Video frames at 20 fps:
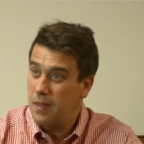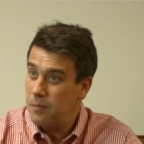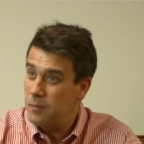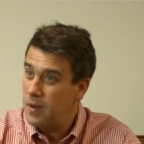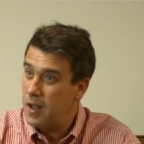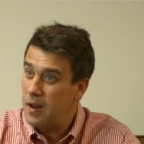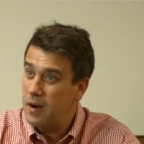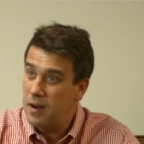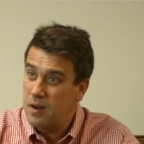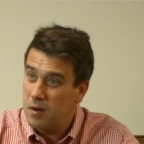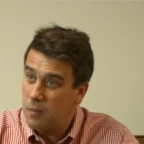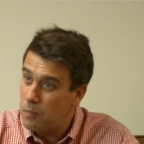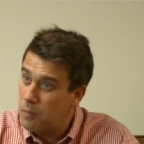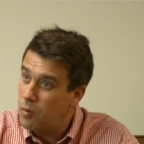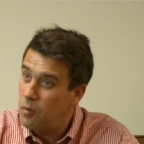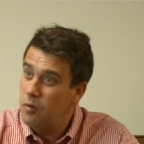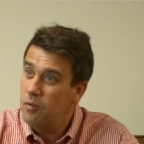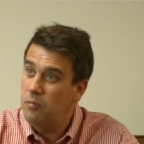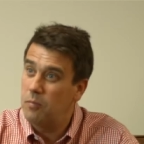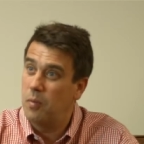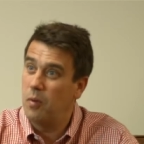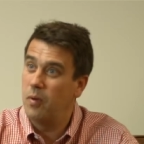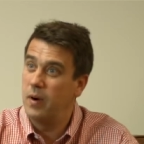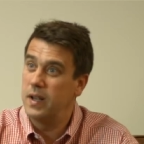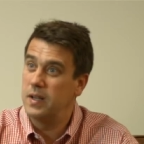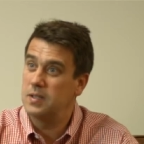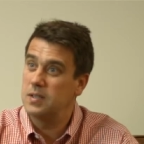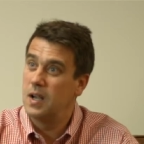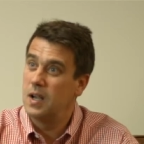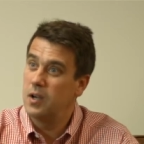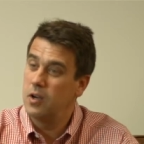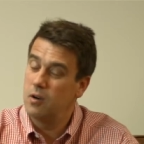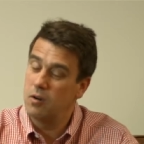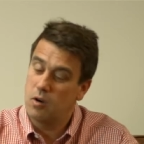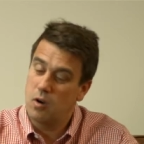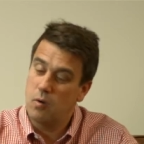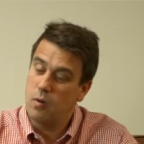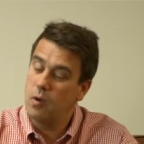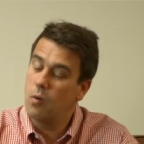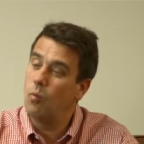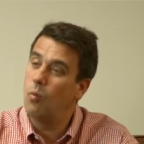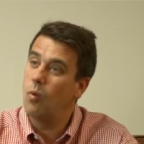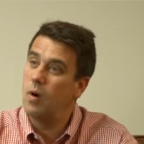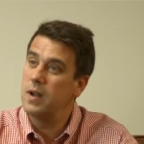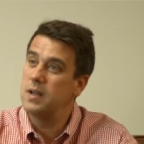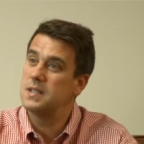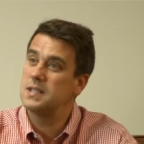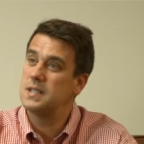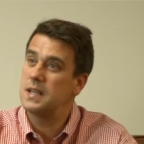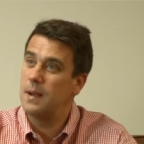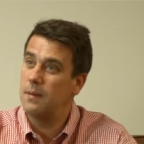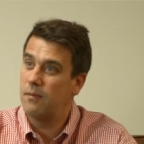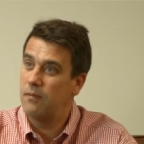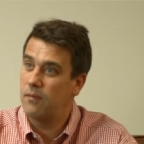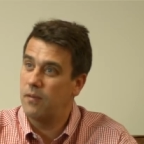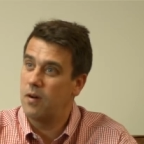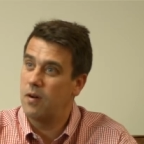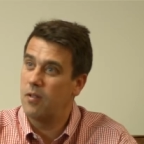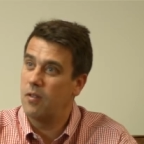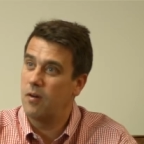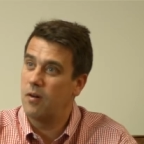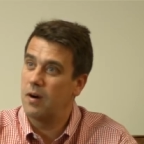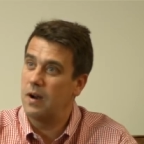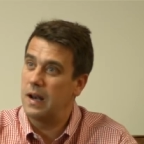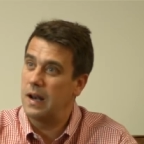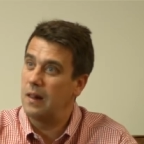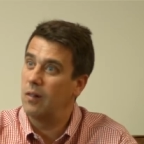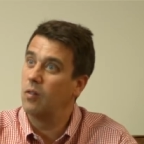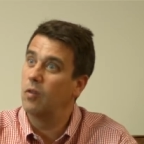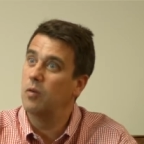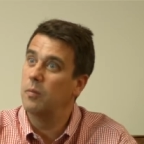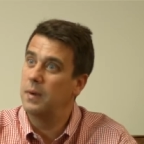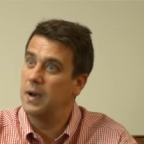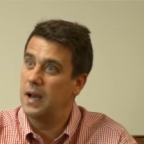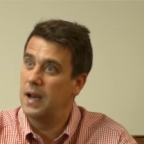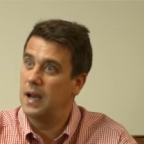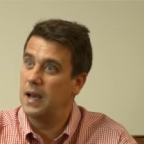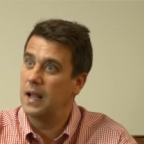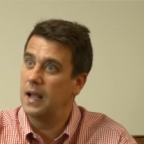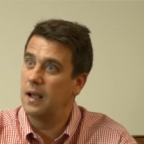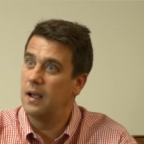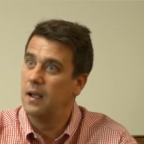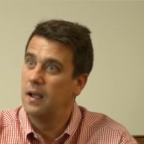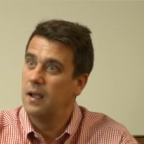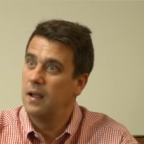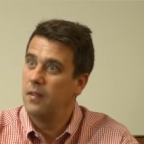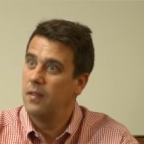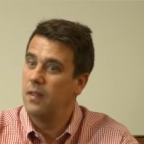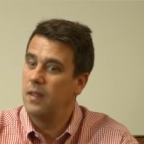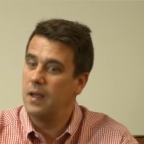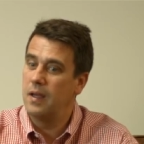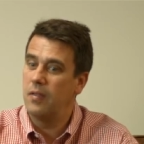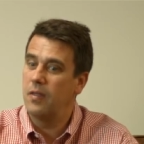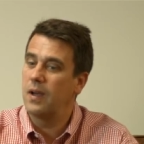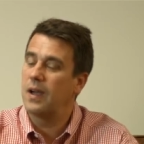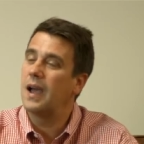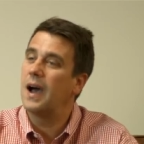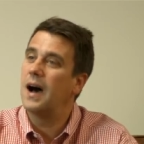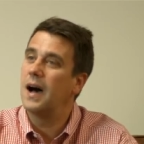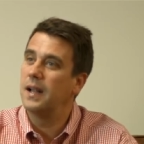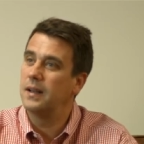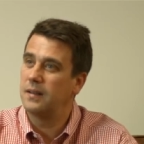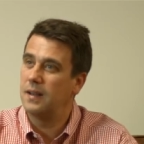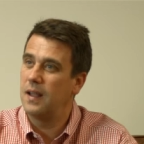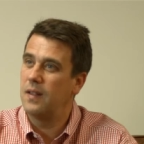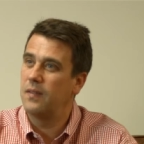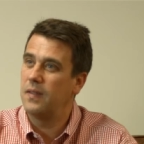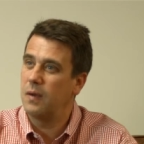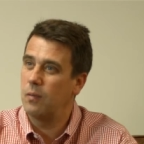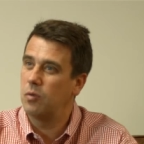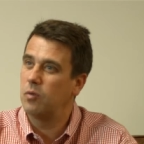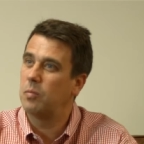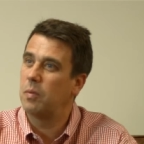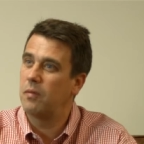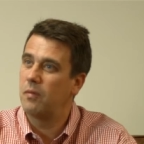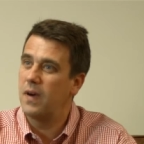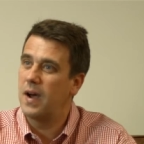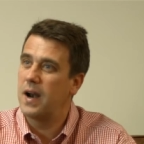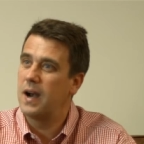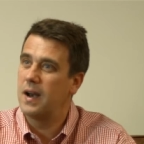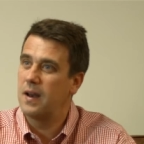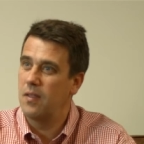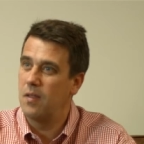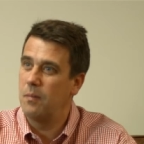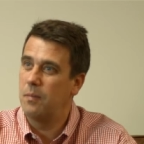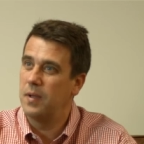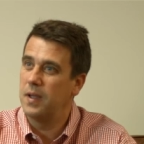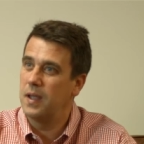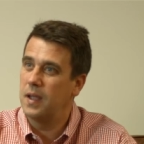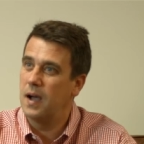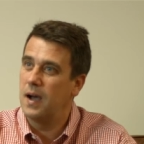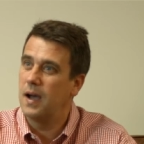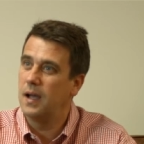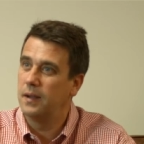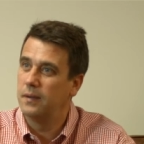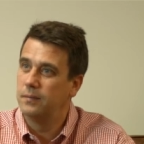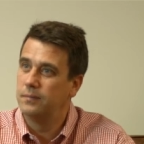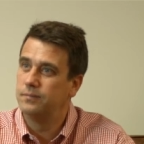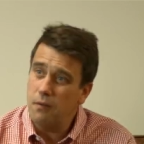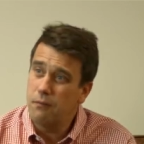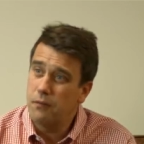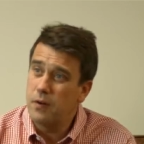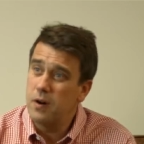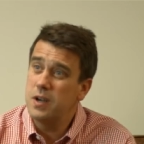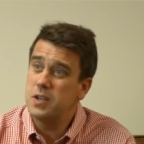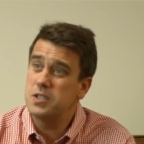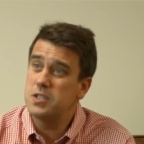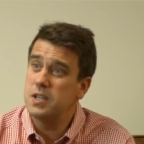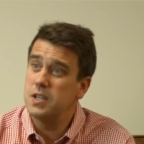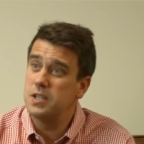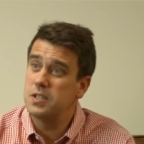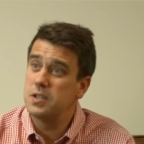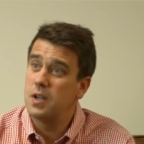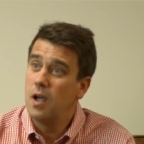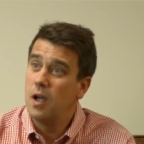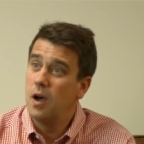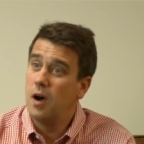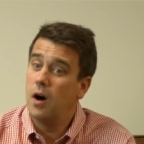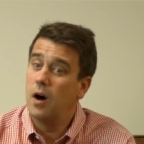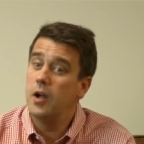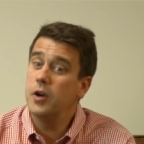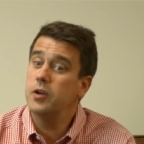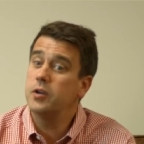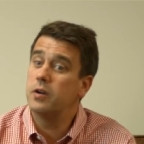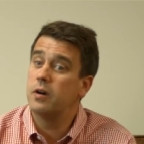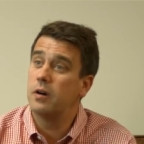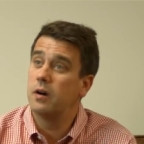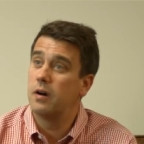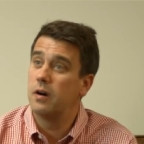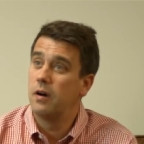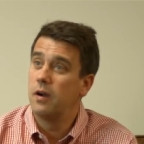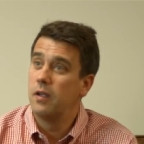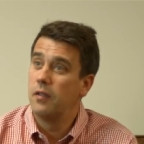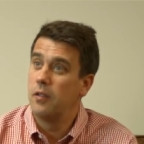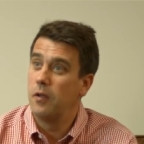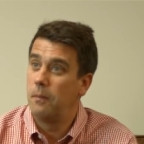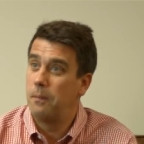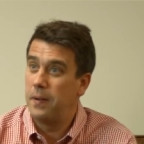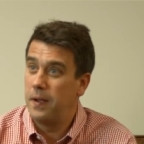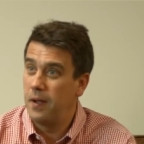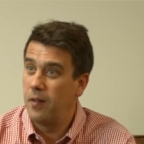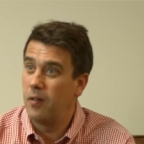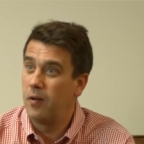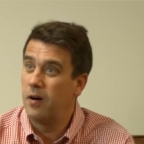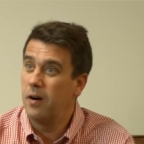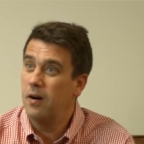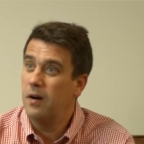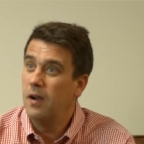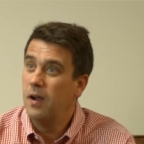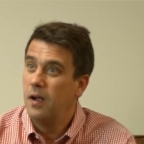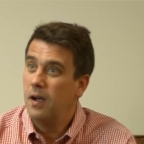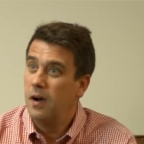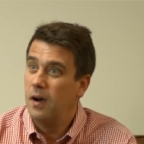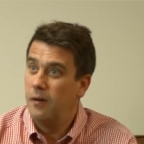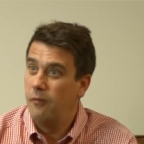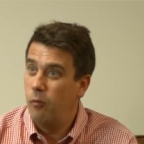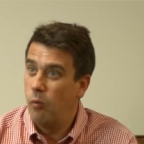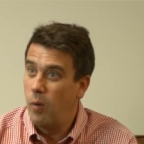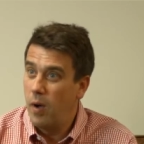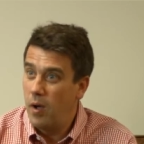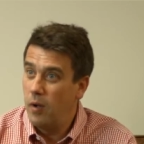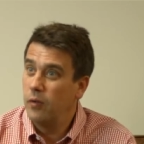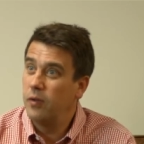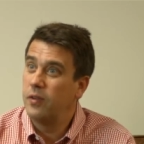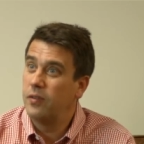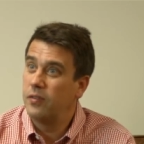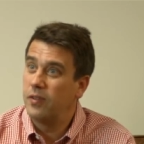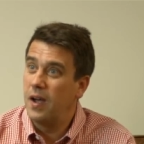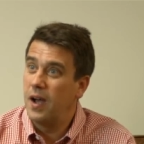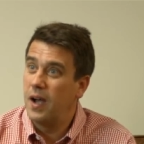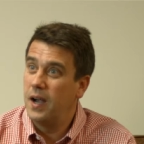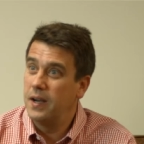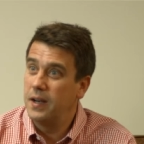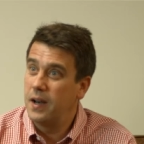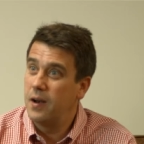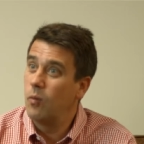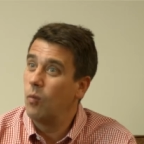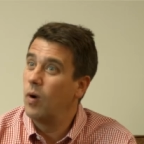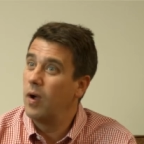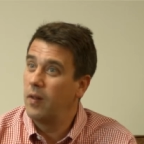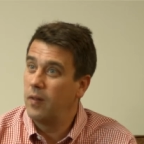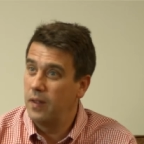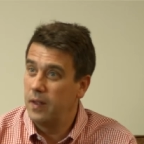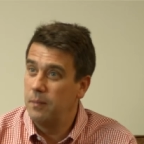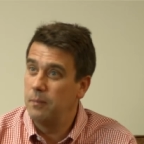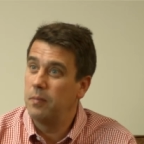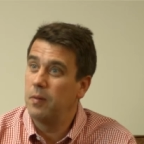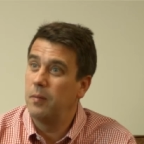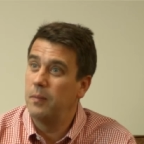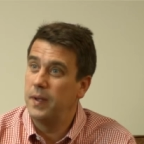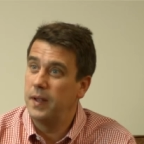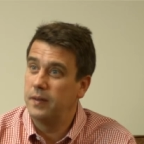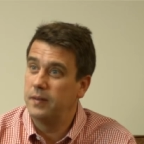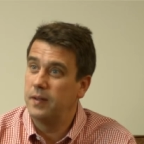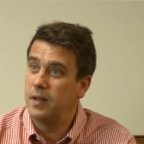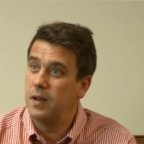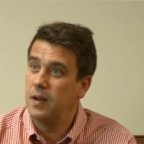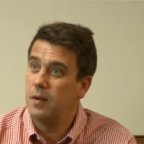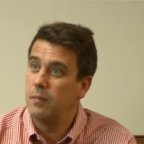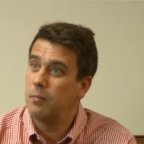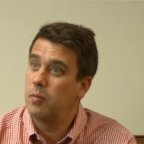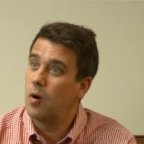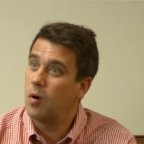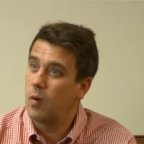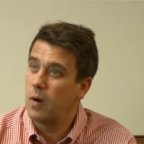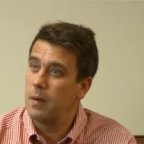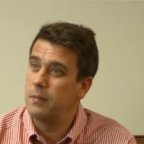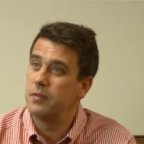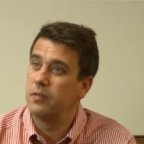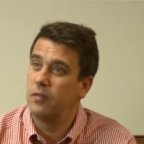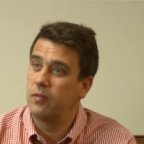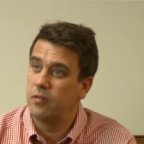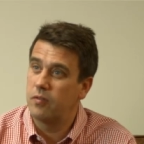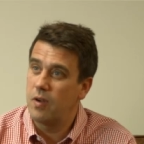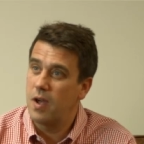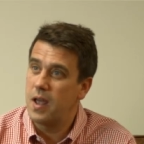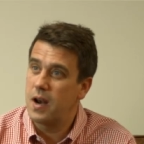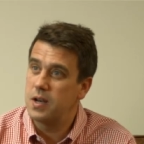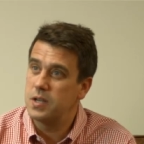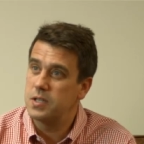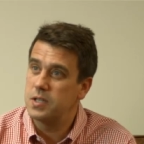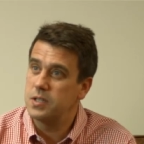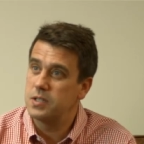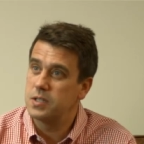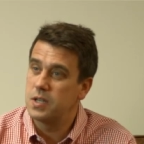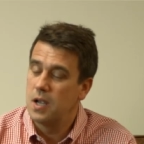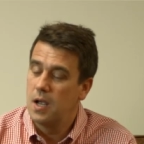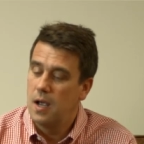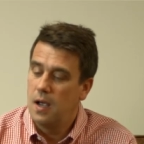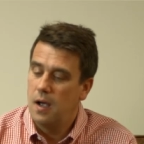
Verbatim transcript: them down into proof points, you're going one step further in illuminating the content that was provided in the PI. For instance, under the pillar of well-designed and well-implemented programs and strategies,